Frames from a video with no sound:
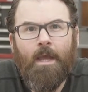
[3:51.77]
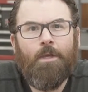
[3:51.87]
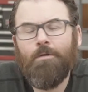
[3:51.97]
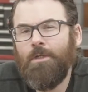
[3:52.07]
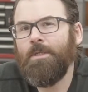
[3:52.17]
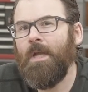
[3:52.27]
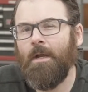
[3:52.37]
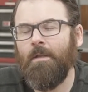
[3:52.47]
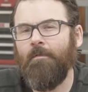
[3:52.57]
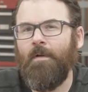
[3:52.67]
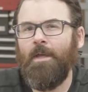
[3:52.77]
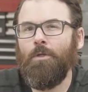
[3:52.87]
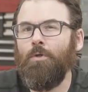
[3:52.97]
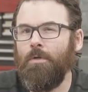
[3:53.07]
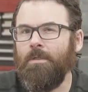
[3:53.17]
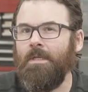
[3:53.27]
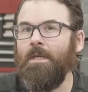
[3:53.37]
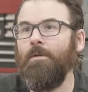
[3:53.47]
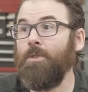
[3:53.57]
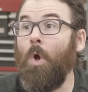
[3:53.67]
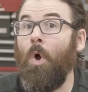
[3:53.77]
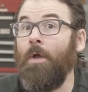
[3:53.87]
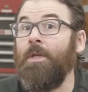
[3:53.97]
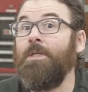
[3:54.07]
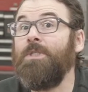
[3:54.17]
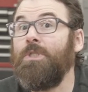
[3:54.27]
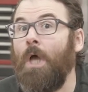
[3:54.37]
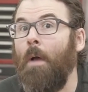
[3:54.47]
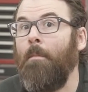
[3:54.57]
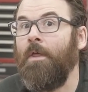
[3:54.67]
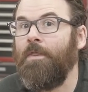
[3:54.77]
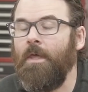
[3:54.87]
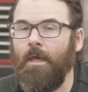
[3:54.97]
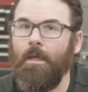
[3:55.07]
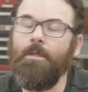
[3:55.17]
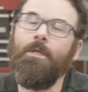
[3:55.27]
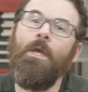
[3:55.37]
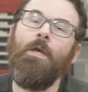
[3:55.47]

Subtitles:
You're just not going to find good deals on some things.